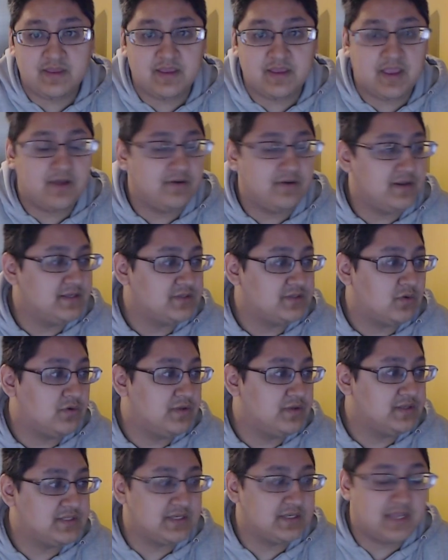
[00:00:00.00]
account is, or
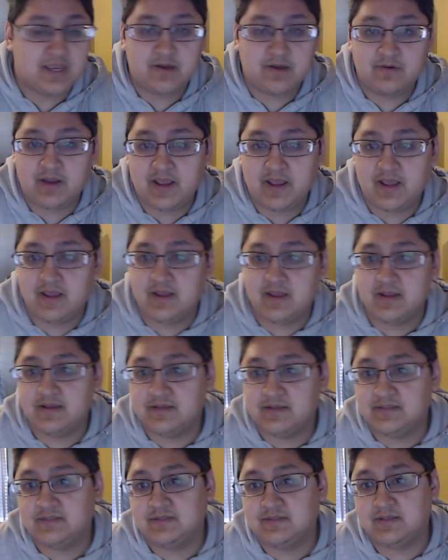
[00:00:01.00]
this account
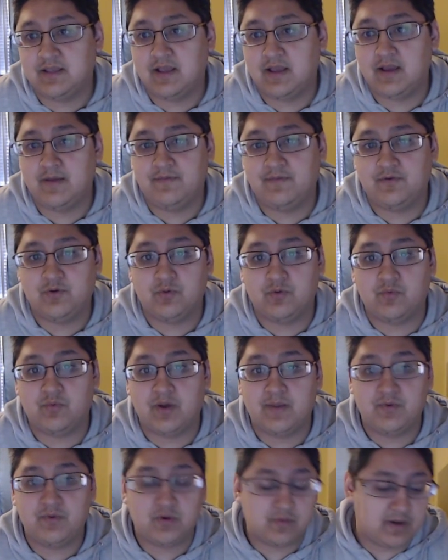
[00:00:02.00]
has, uh, if you're doing what
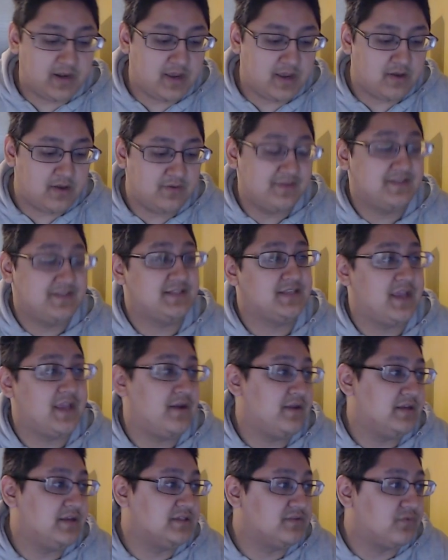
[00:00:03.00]
I'm doing right now, it's this
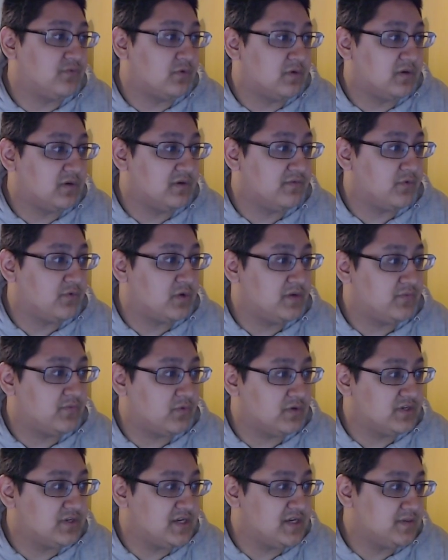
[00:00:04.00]
account has four hundred
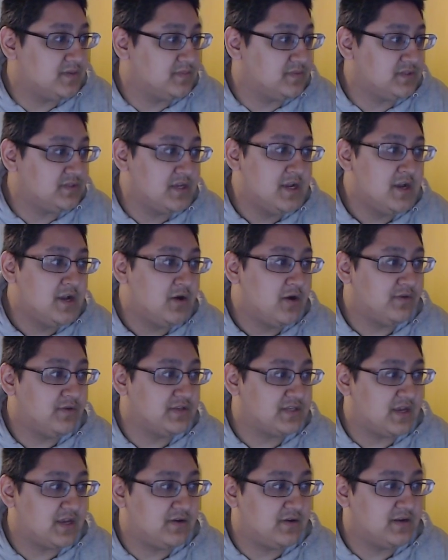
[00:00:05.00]
forty-four gems, or
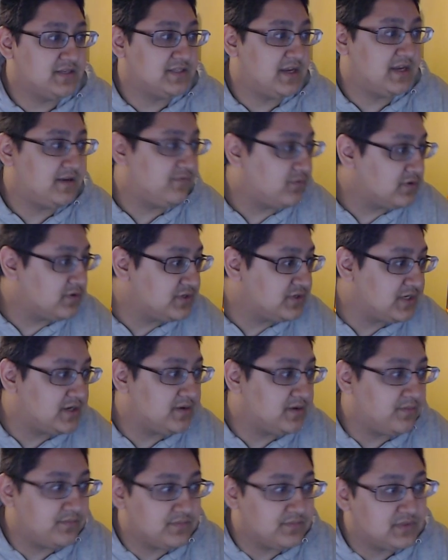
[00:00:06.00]
this account has ninety-four
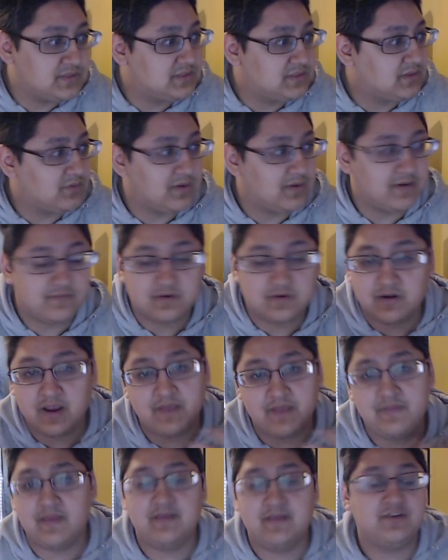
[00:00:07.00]
gems, or whatever.
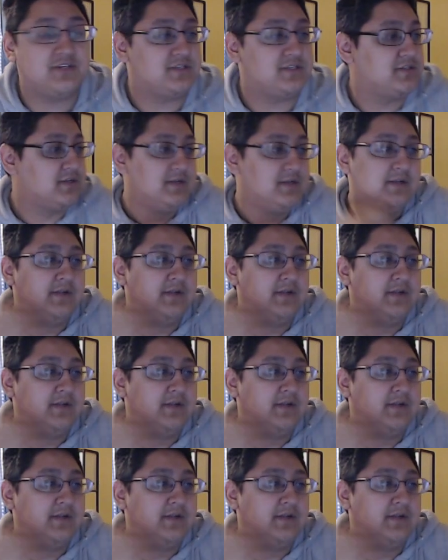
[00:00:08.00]
And then just